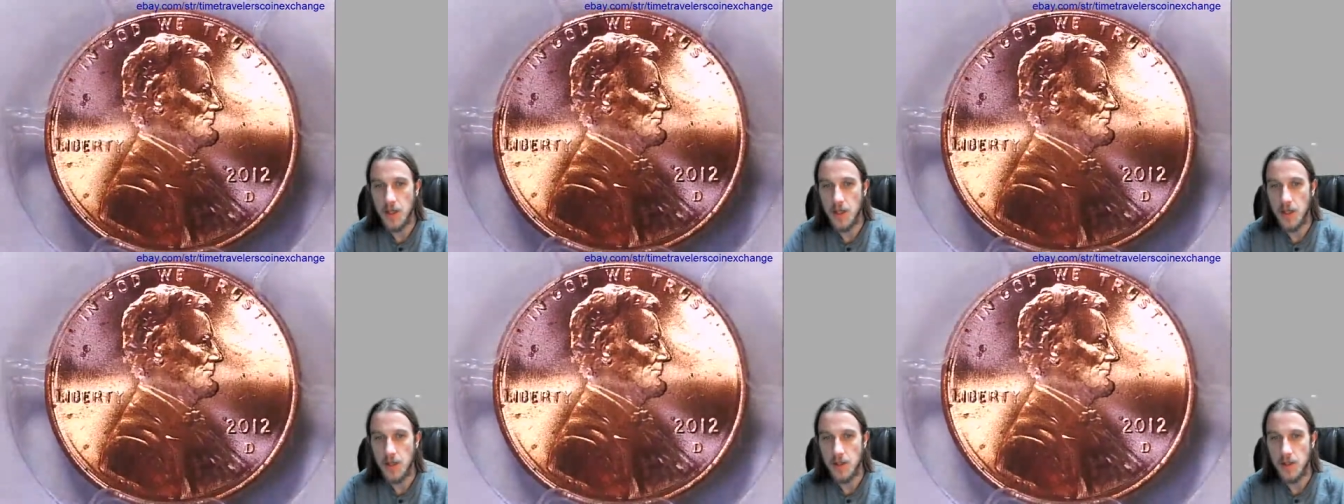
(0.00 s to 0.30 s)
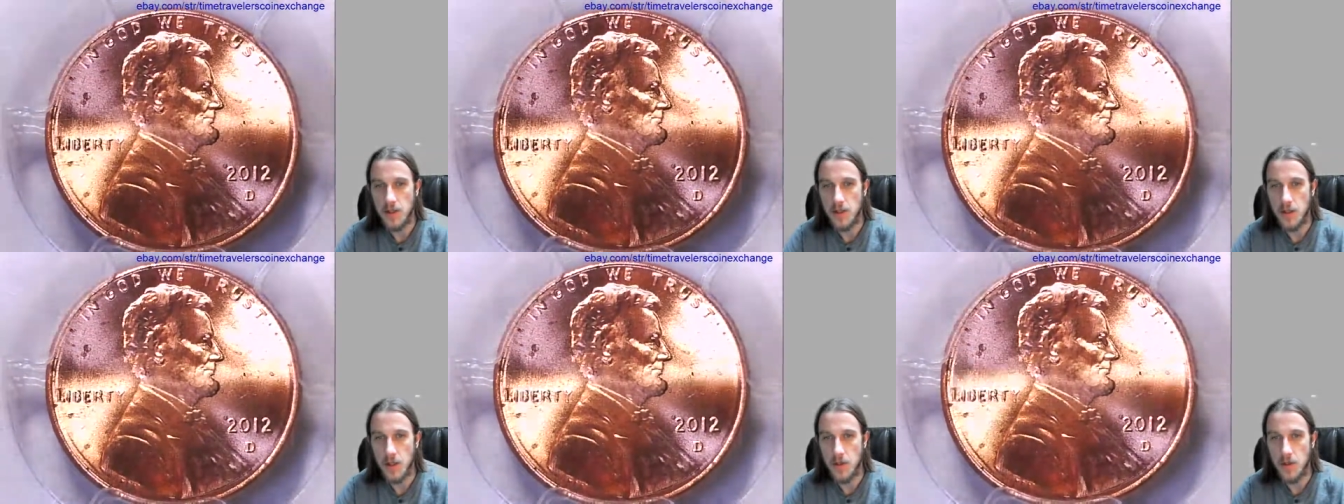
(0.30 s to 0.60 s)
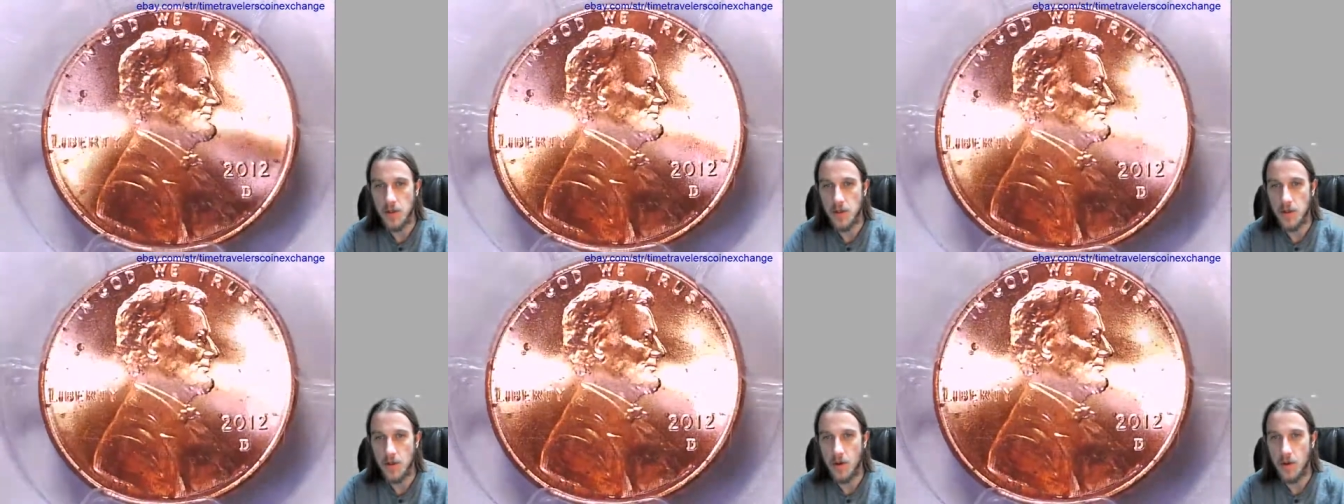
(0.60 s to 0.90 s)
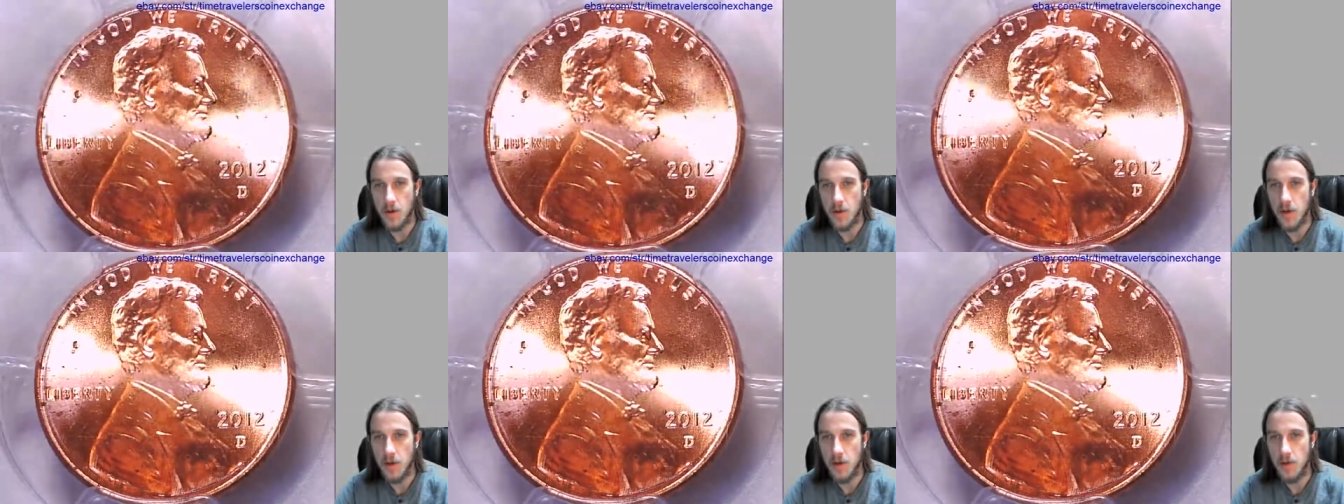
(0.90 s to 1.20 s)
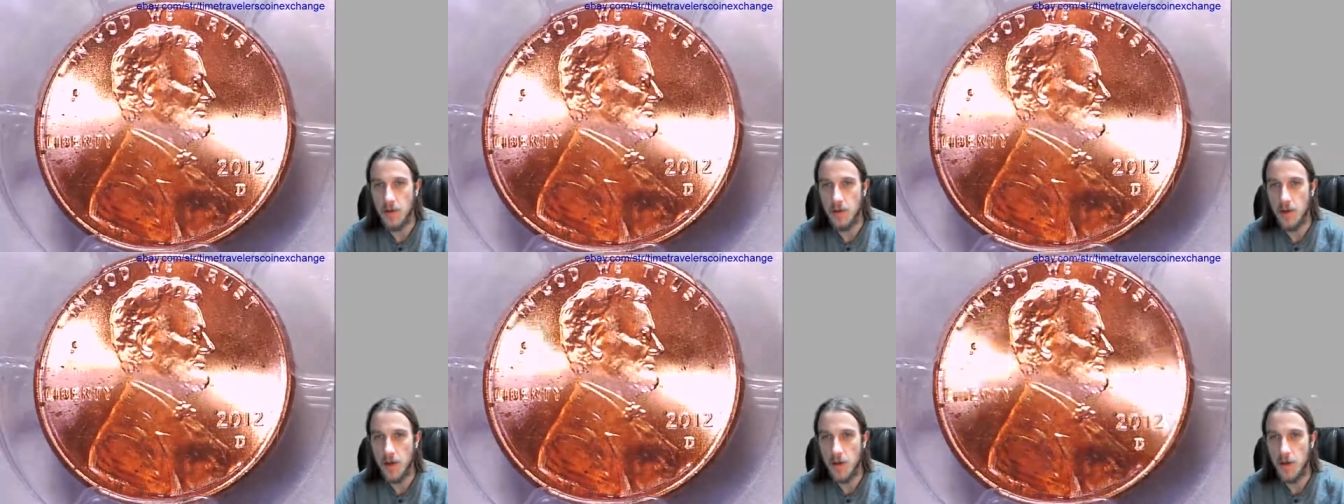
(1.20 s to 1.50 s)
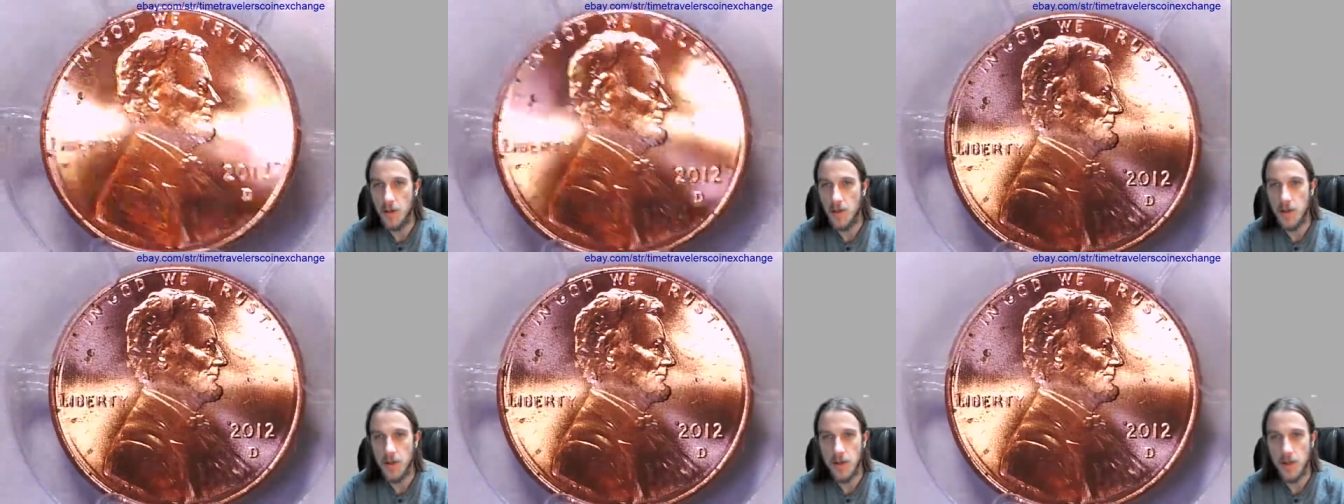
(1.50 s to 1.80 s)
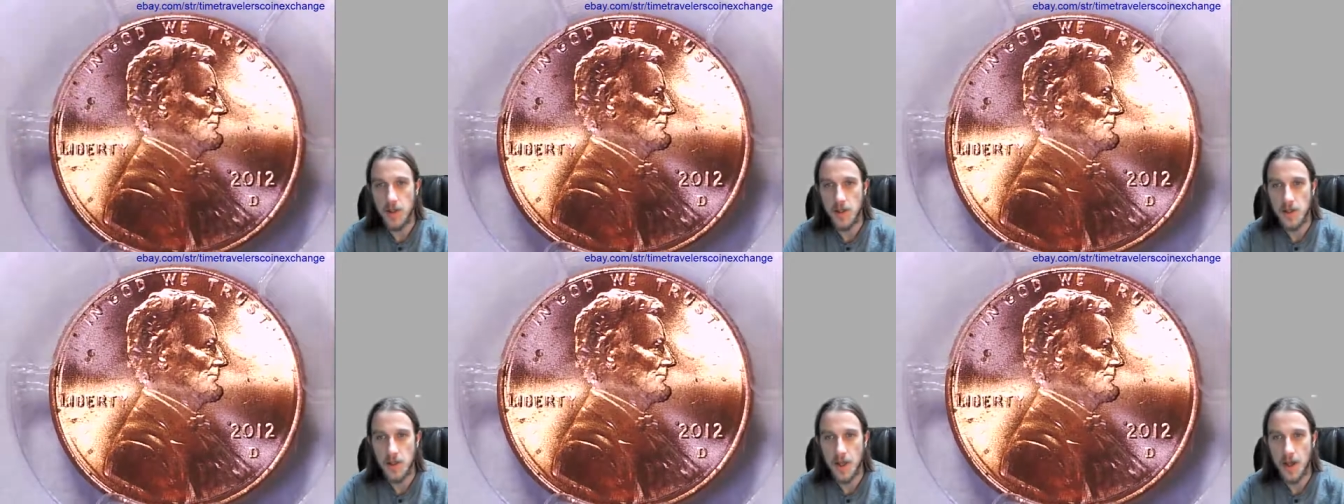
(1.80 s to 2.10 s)
and it was the only thing available
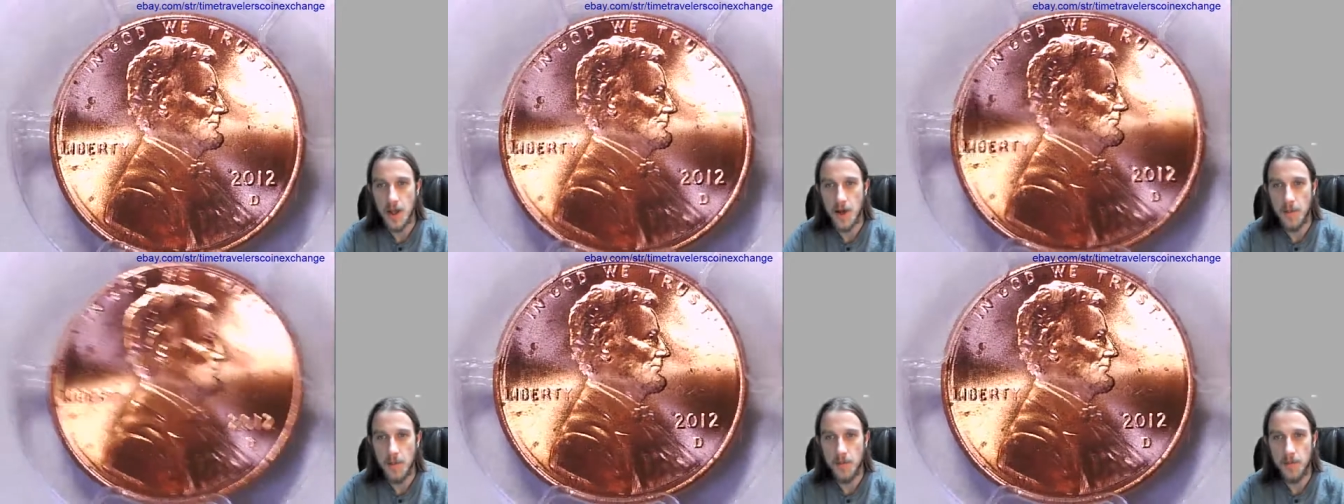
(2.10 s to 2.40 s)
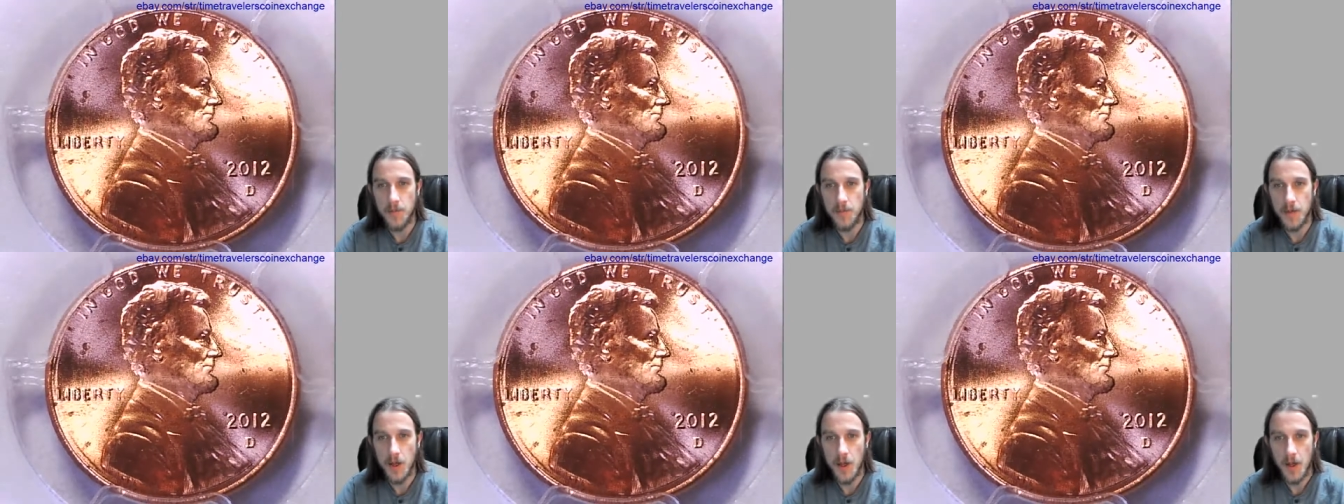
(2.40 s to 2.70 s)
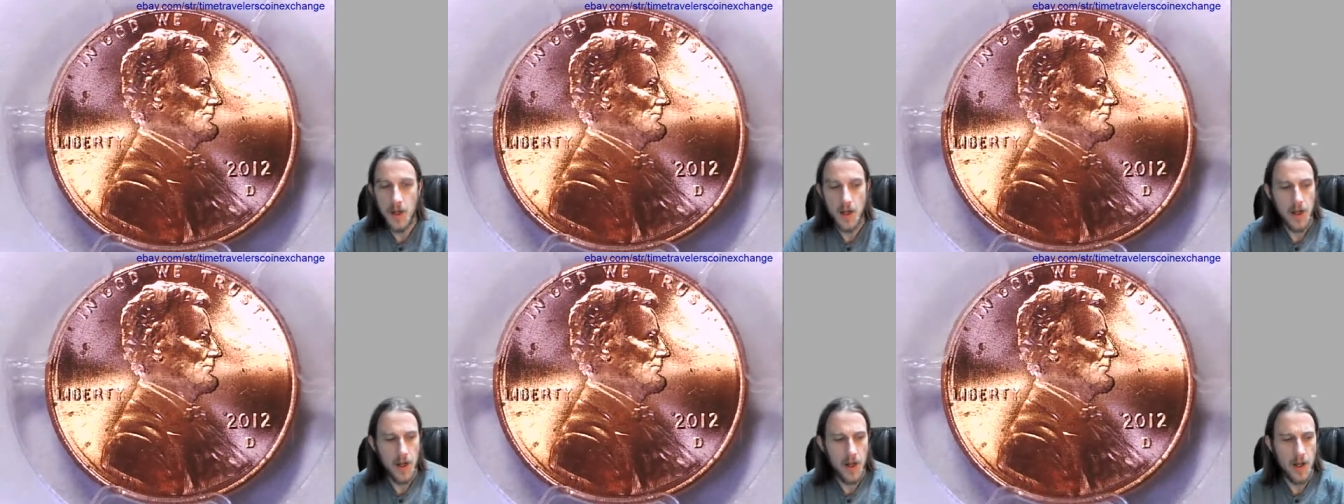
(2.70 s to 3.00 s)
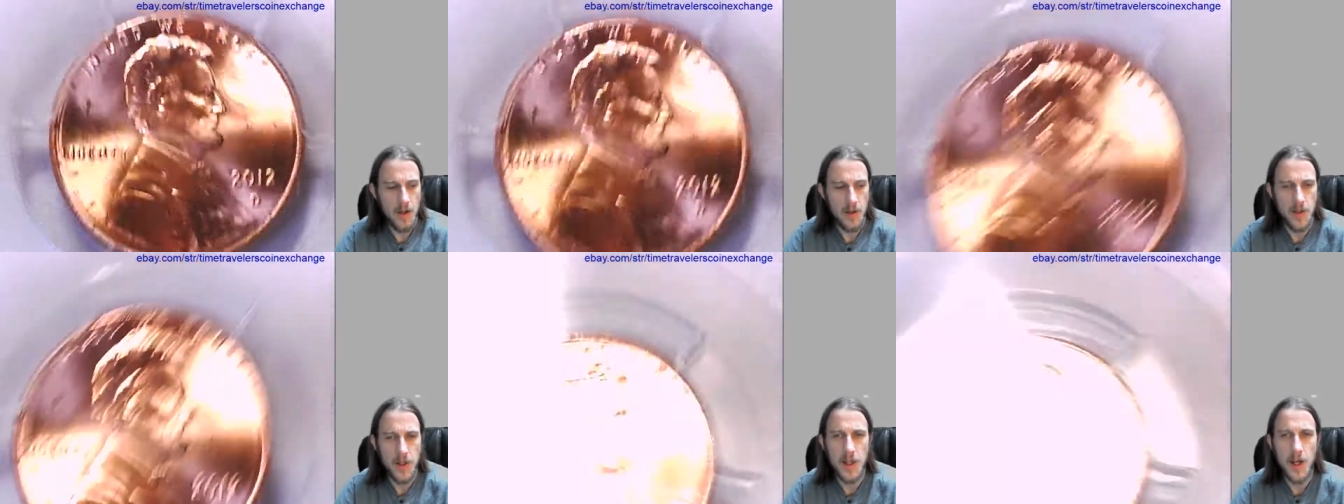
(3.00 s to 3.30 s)
on a slab. I don't think